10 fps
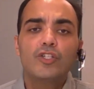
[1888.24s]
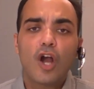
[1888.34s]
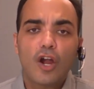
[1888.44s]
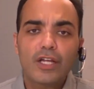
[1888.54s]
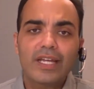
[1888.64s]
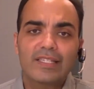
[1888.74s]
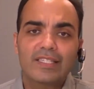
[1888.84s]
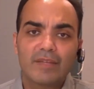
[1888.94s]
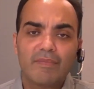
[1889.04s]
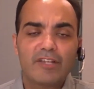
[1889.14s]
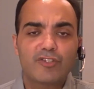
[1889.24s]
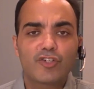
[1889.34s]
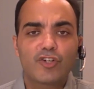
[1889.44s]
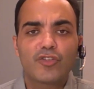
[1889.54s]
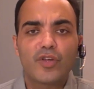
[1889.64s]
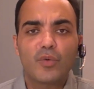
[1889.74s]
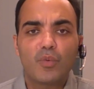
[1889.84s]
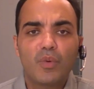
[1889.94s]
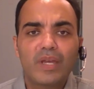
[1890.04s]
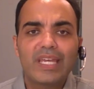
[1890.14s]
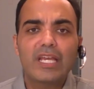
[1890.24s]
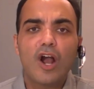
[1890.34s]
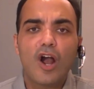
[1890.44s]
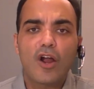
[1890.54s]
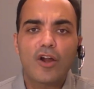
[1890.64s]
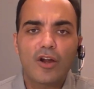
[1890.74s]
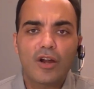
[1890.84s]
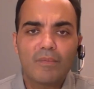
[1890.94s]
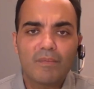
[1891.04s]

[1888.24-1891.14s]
targets to make sure that we are